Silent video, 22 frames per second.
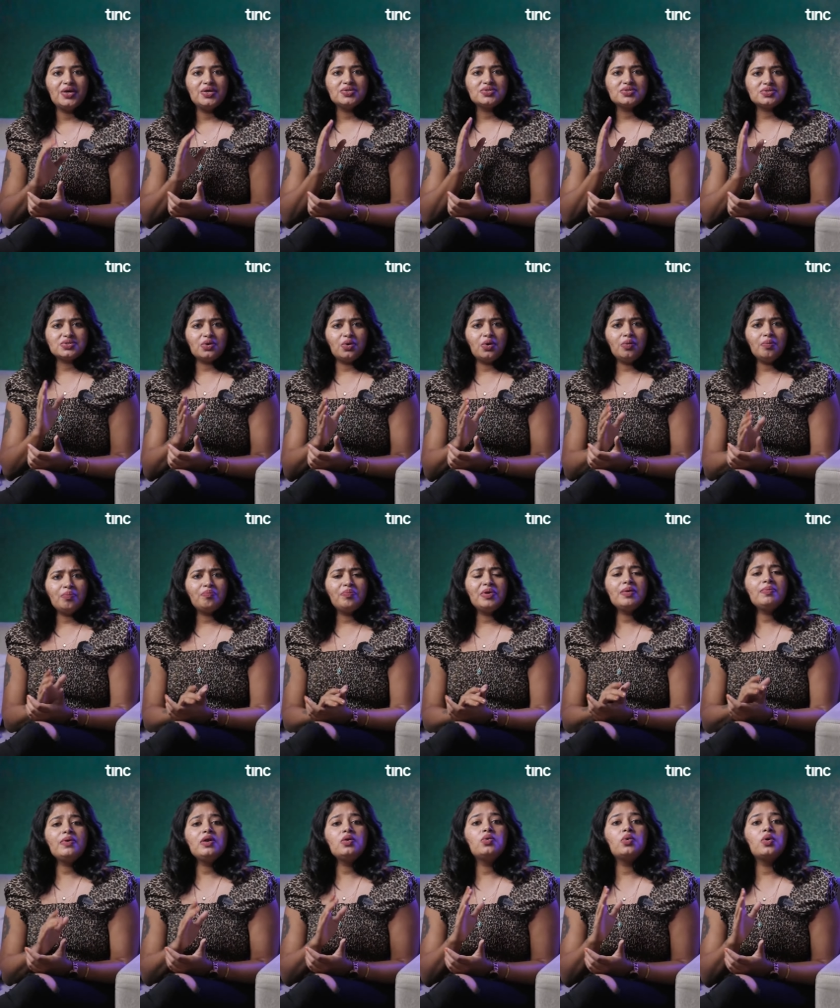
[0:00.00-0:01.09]
So,
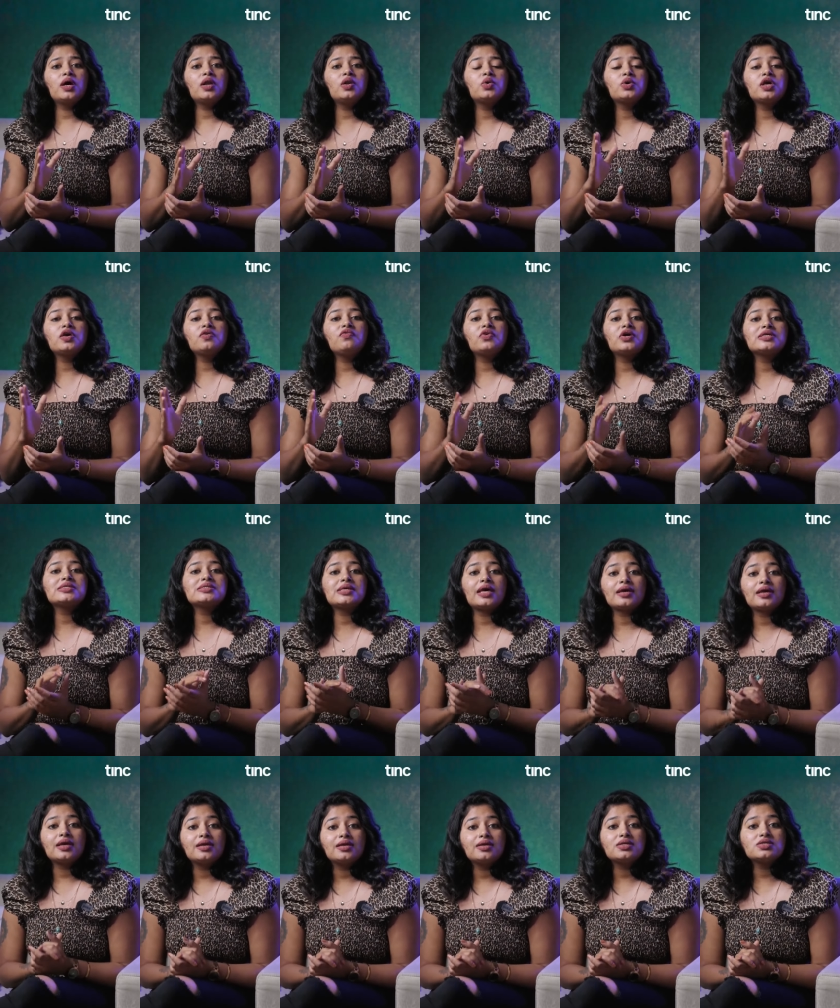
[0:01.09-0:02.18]
people who are looking for a
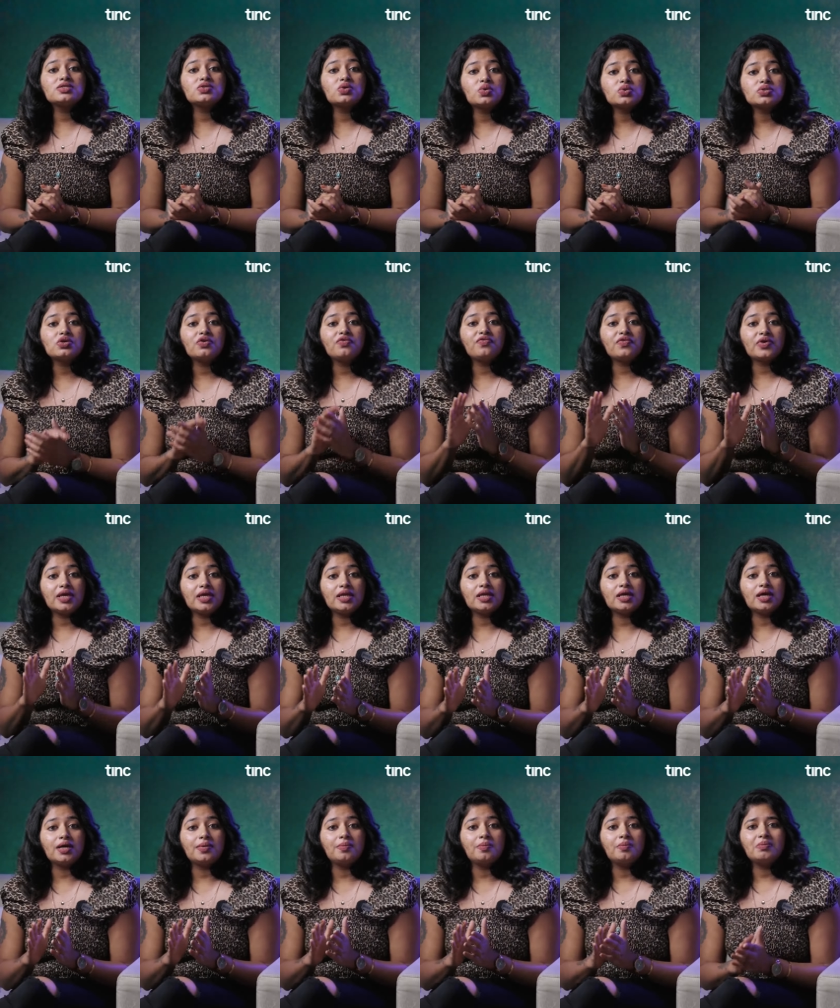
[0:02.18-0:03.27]
secondary source of
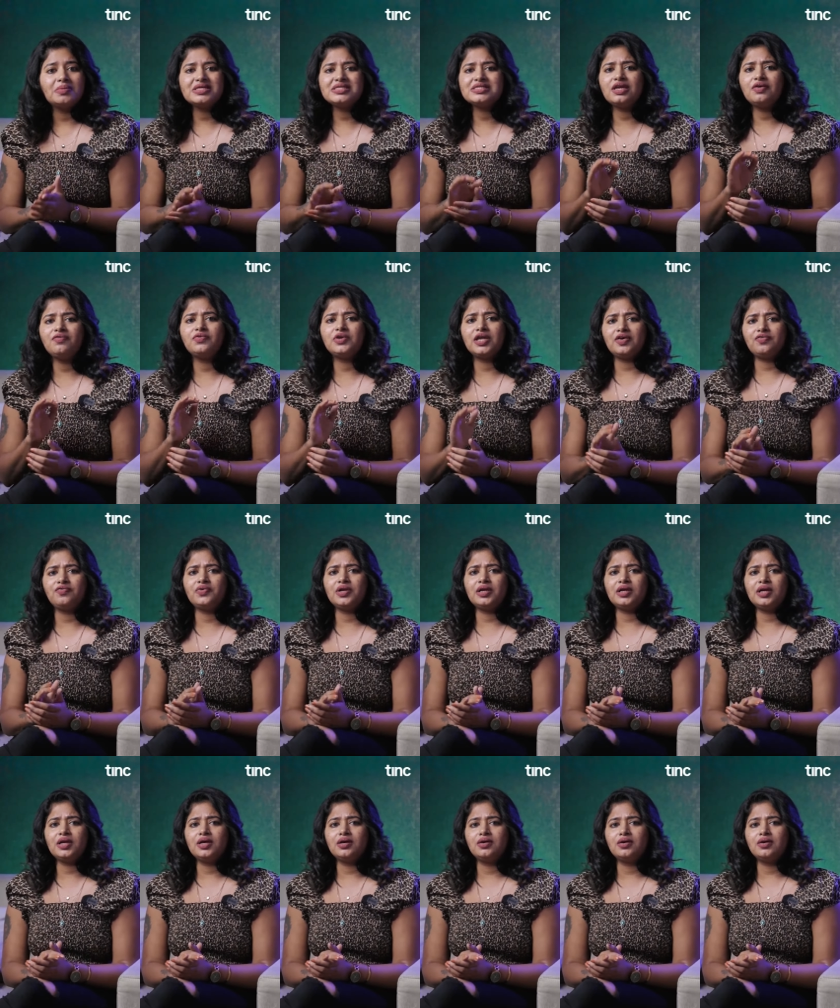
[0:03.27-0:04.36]
income must have
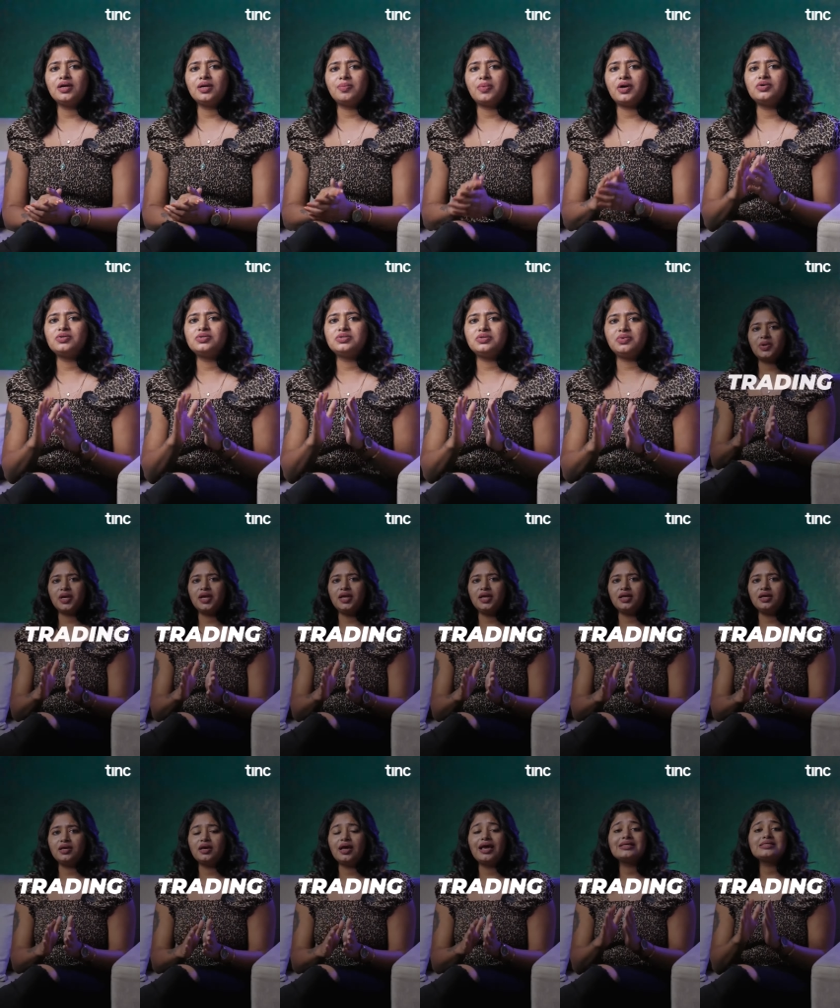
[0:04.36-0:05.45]
definitely heard about
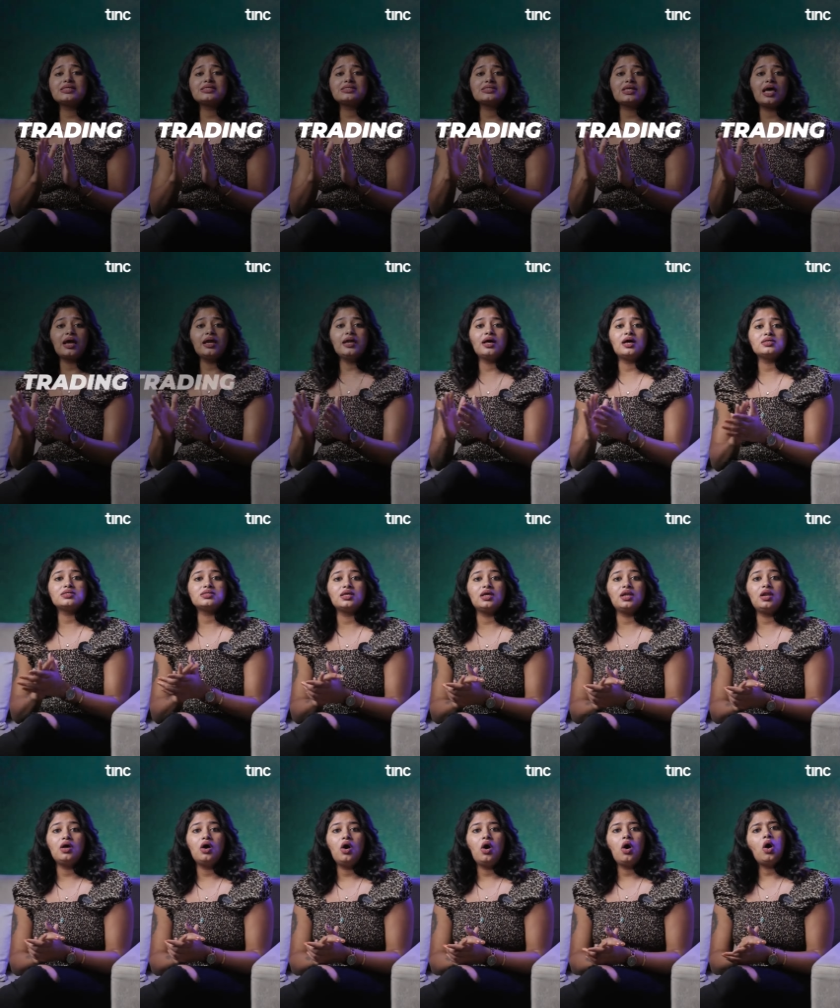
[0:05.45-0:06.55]
trading as a side
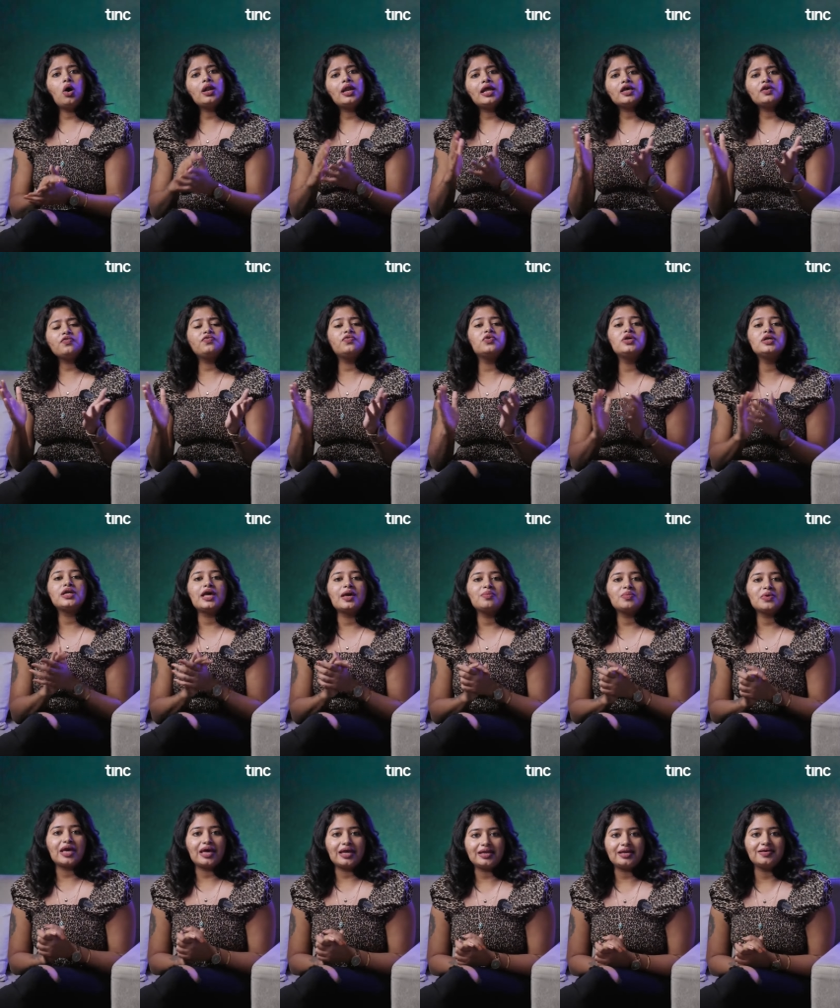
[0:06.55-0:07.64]
hustle or like a full-time
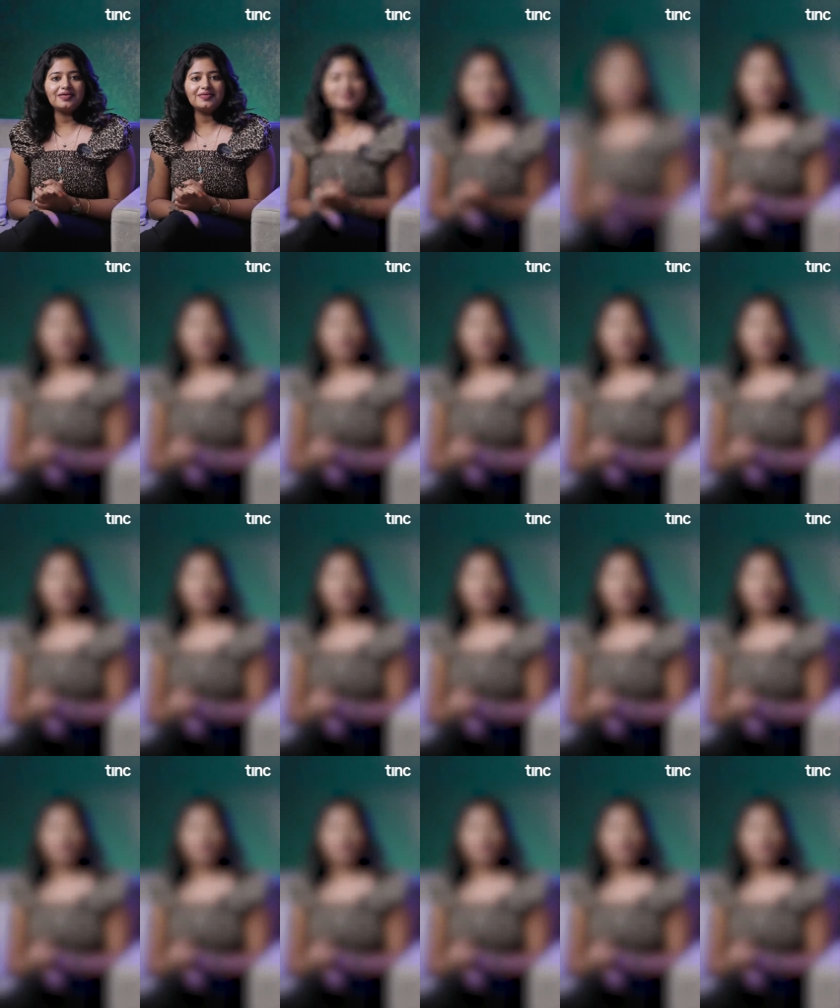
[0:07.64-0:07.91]
career.